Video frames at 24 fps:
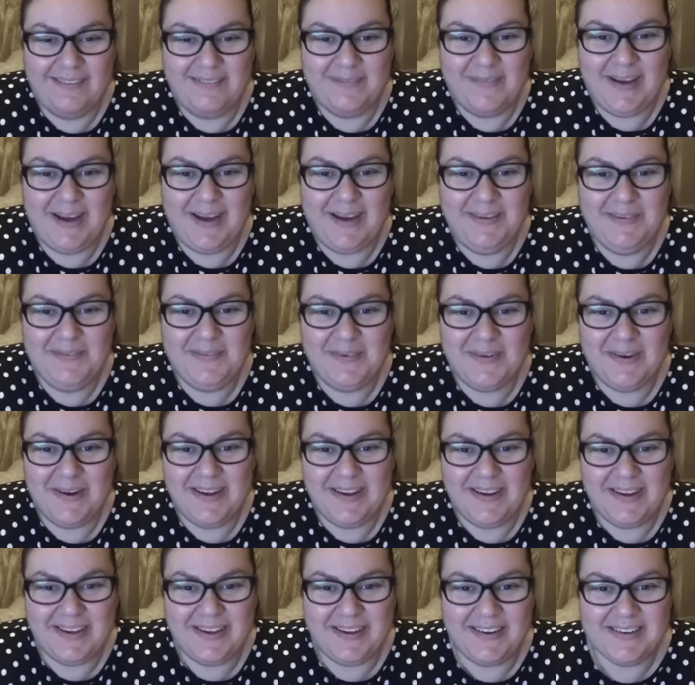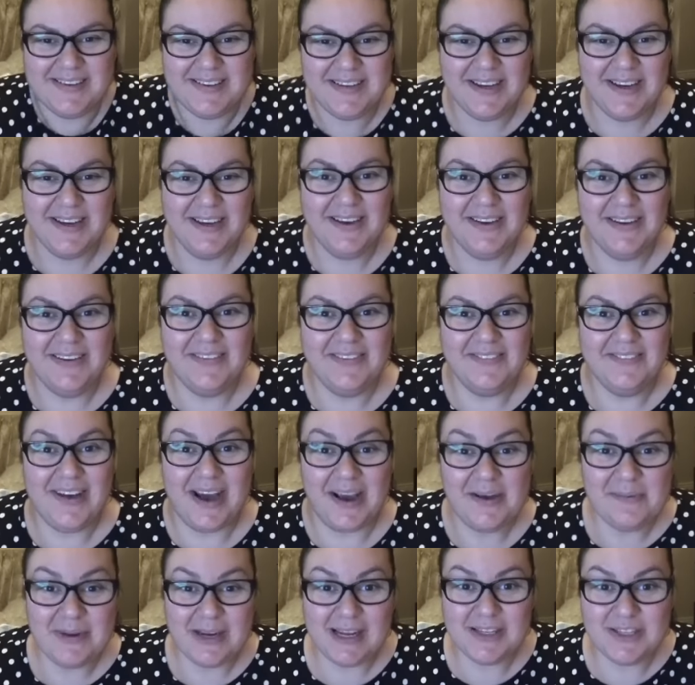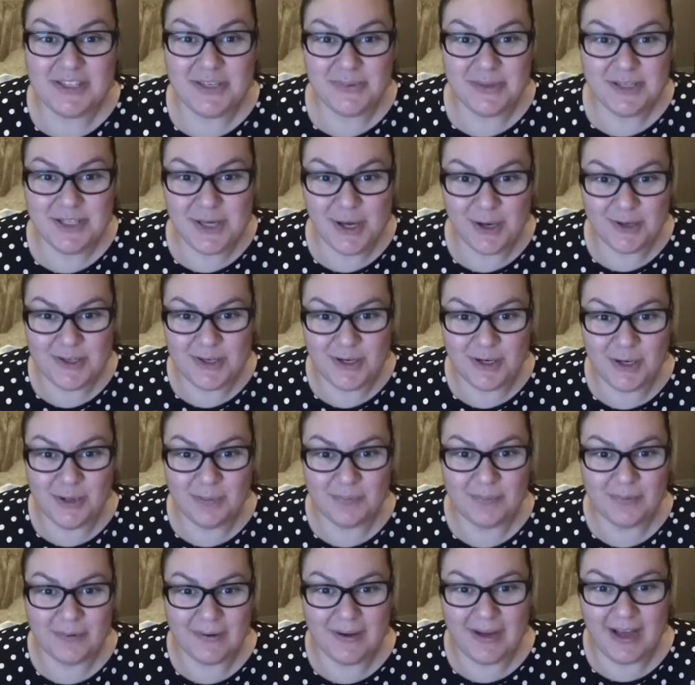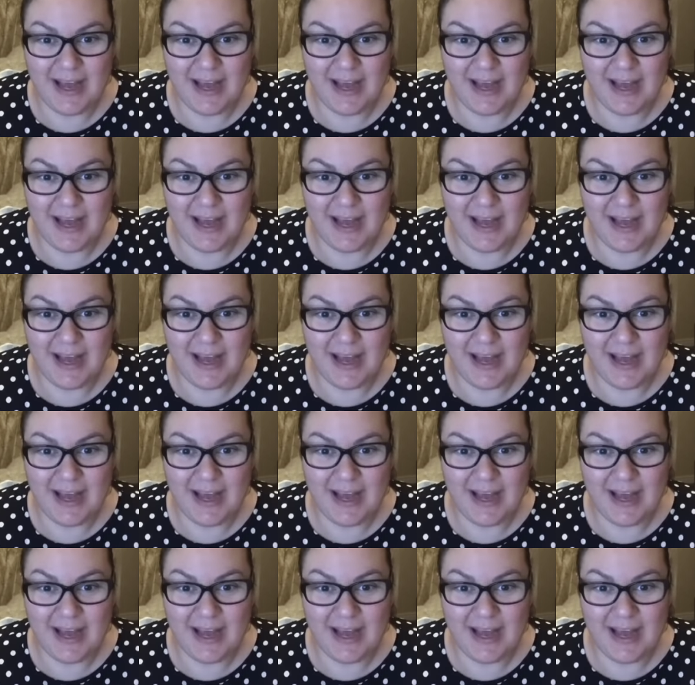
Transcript: My word. Right, well, I'll do a tot up.